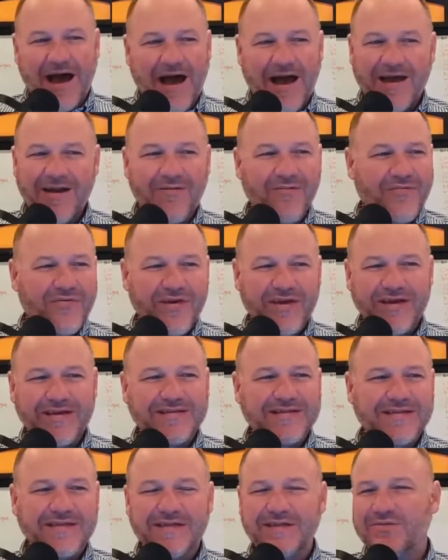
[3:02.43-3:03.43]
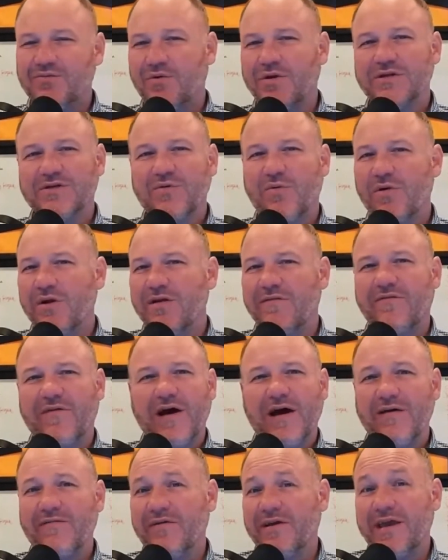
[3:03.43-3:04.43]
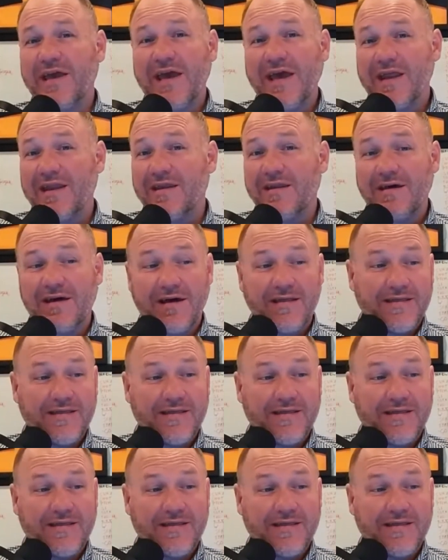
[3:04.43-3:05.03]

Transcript: I don't think it sees 125 again.